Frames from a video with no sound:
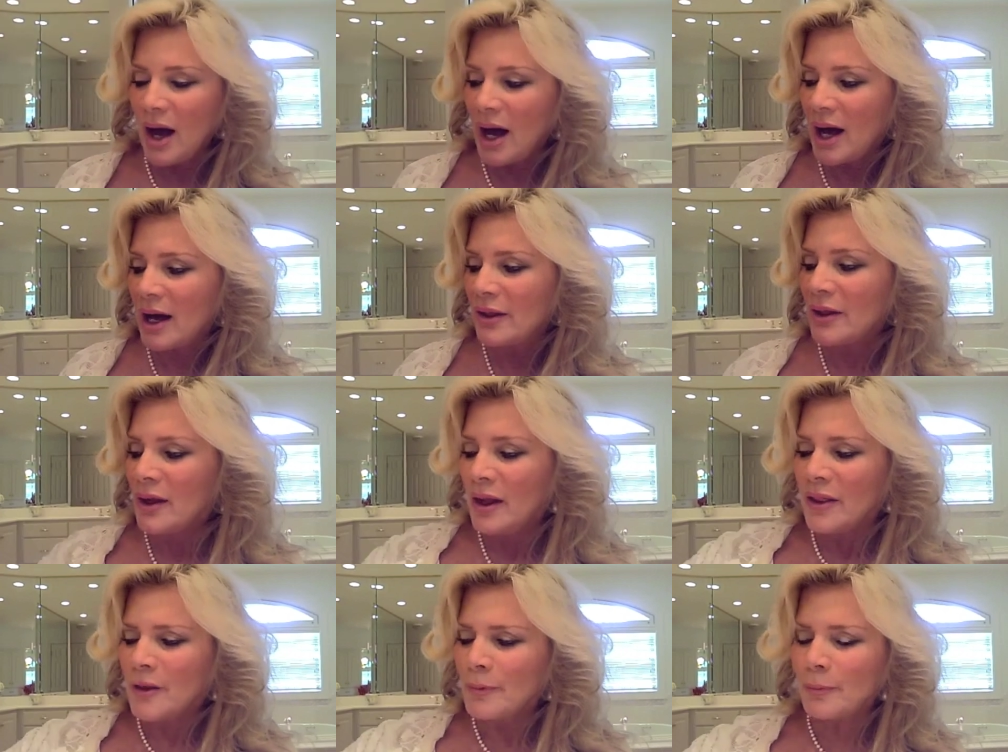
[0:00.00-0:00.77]
Uh,
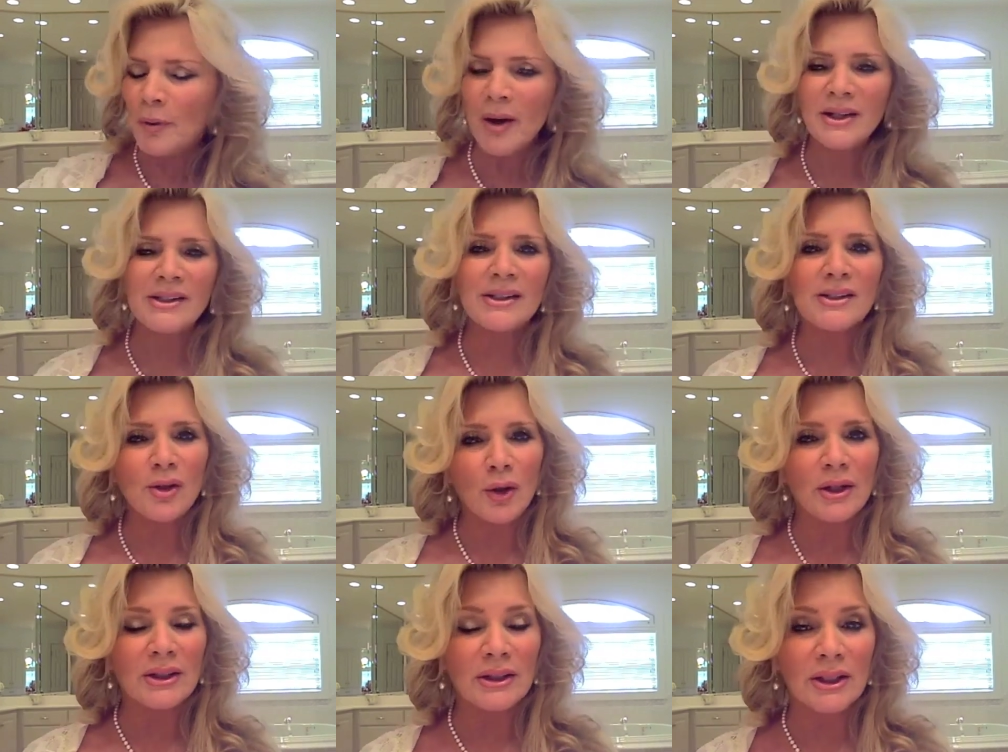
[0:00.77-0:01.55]
the prices
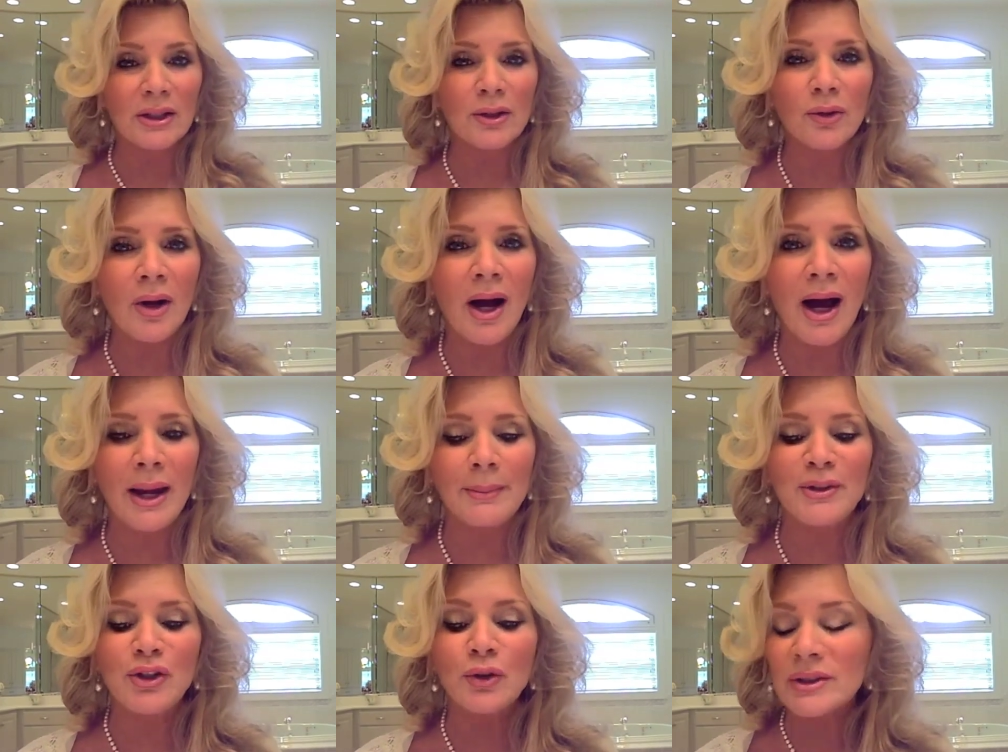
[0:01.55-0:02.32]
are a little high,
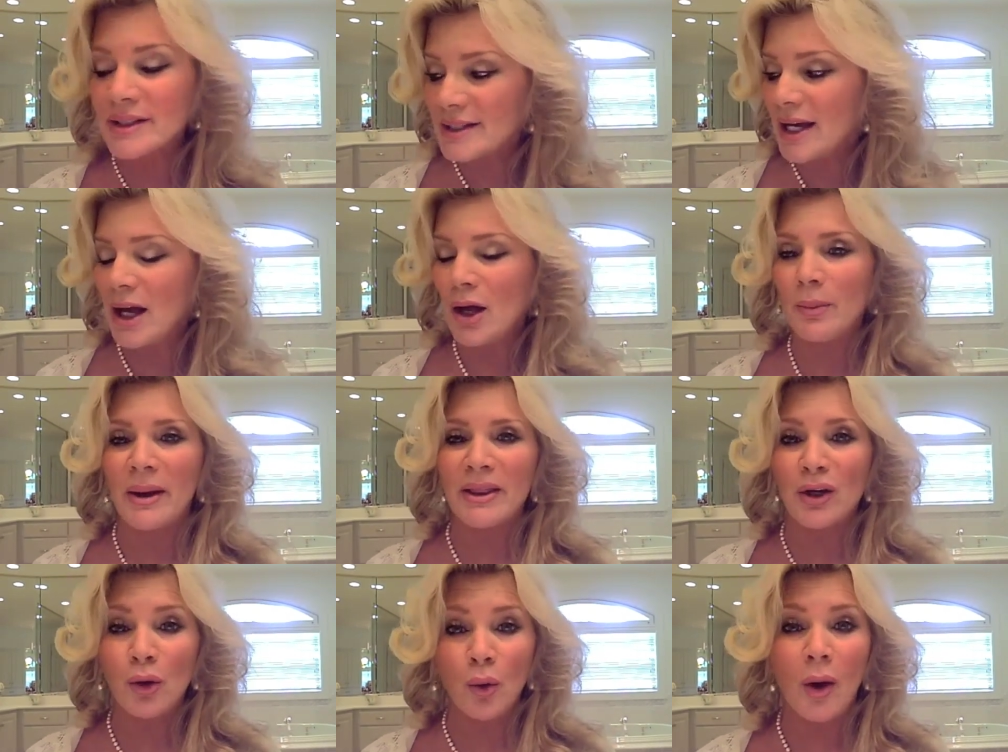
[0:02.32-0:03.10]
but you can tell
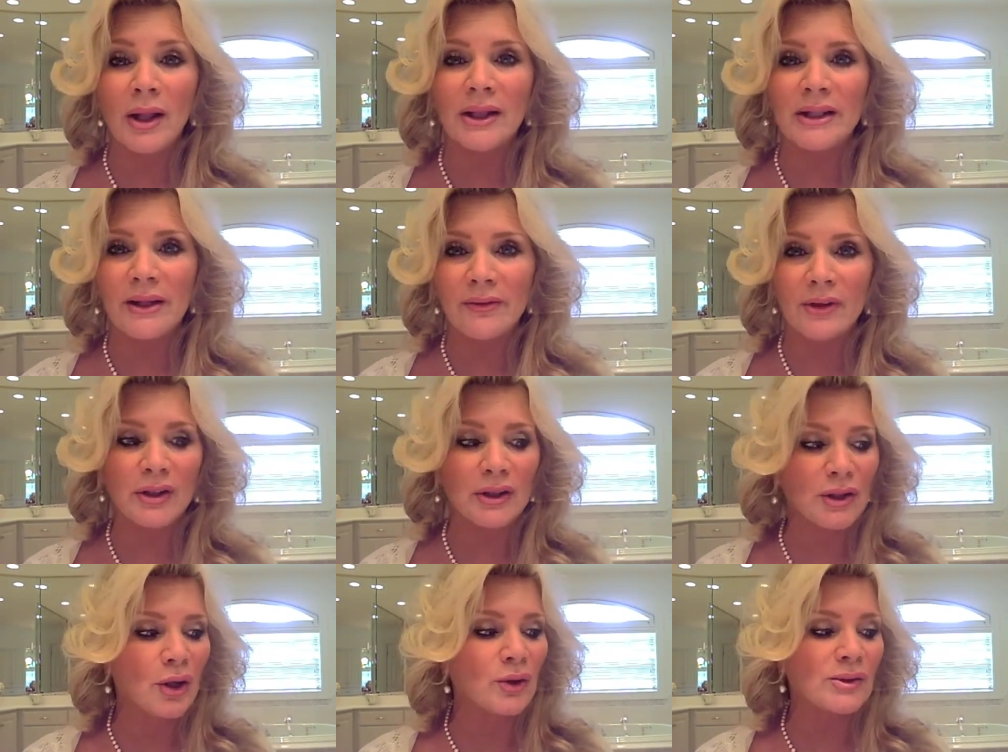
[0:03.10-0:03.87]
by the quality of the
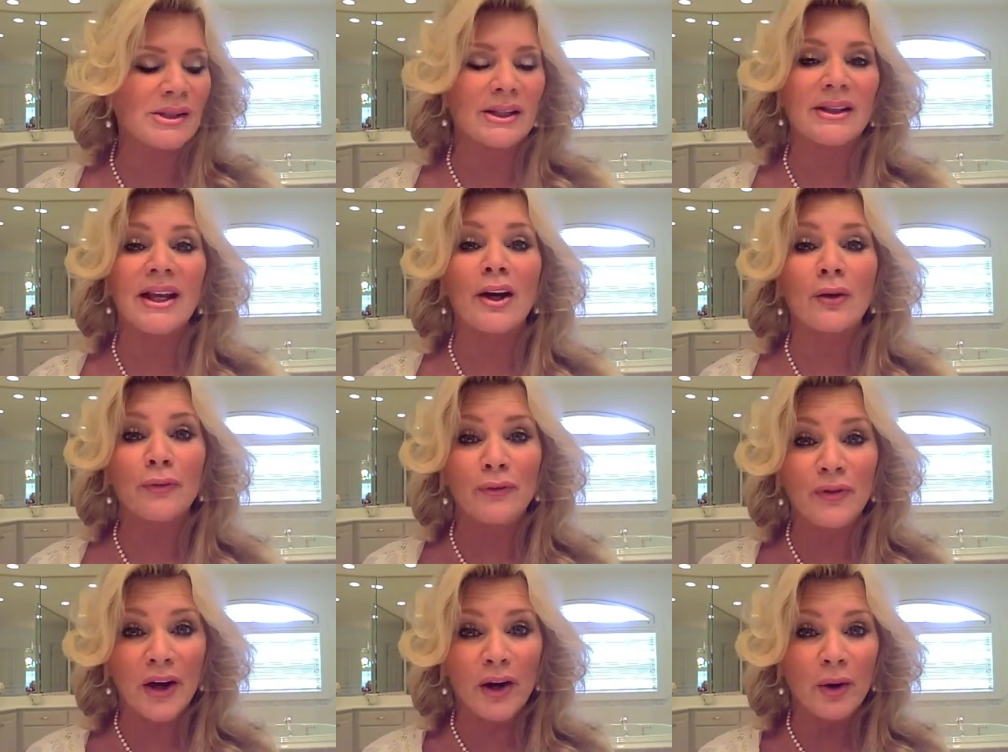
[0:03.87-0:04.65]
clothes that they
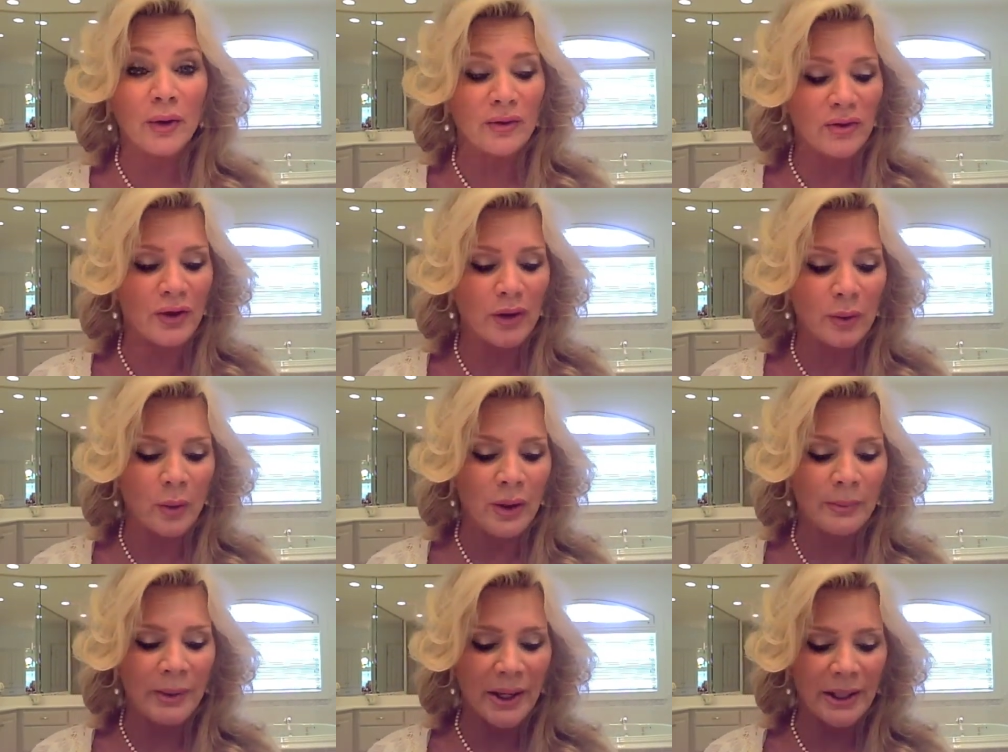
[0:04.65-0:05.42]
are very, very
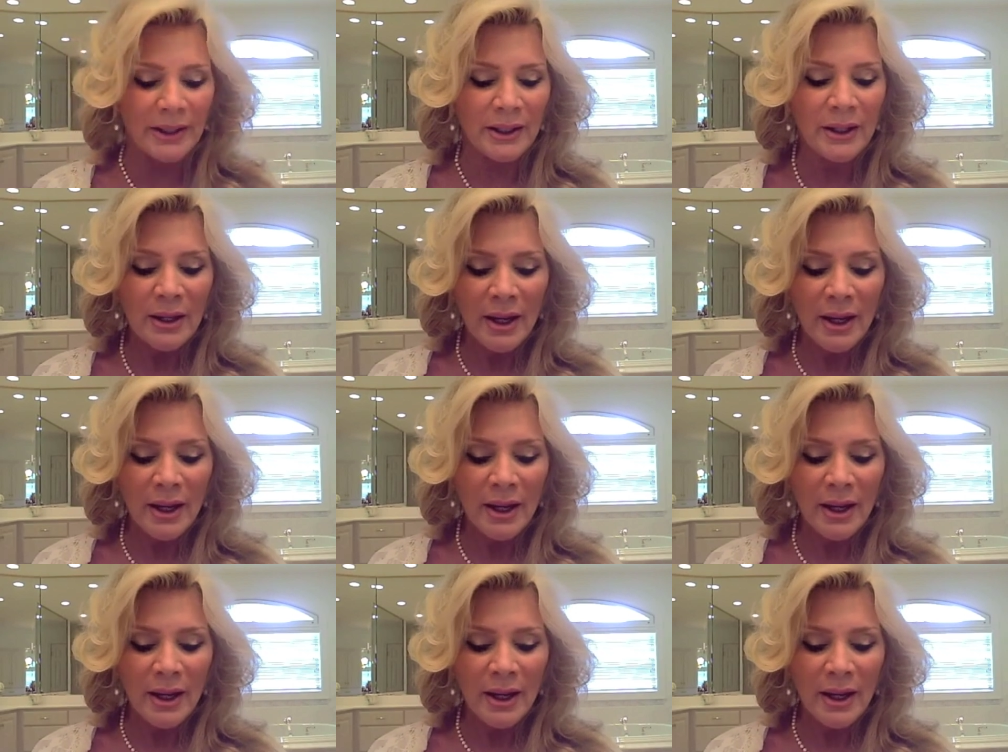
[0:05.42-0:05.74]
well made.